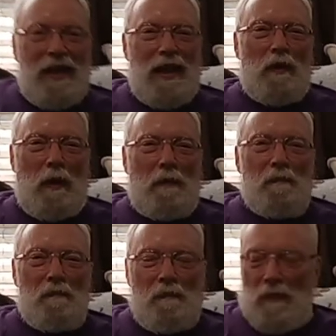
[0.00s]

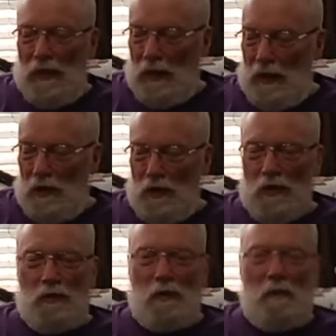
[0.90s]
Anyway,
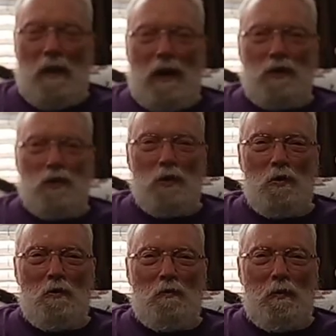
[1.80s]
just to remind
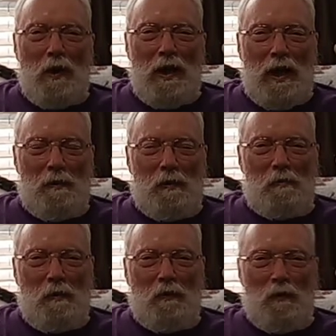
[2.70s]
you of what happened
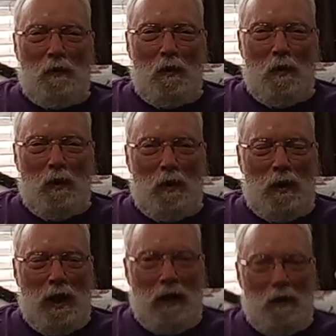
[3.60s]
before,
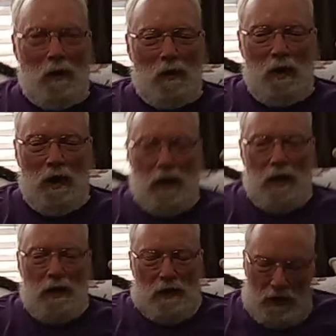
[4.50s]
how
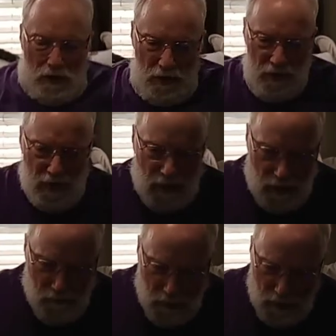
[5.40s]

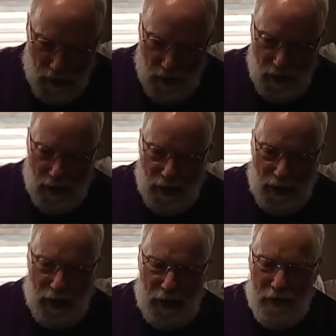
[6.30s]
David
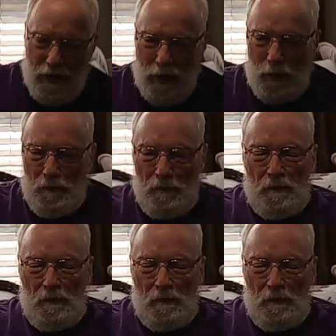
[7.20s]
had um,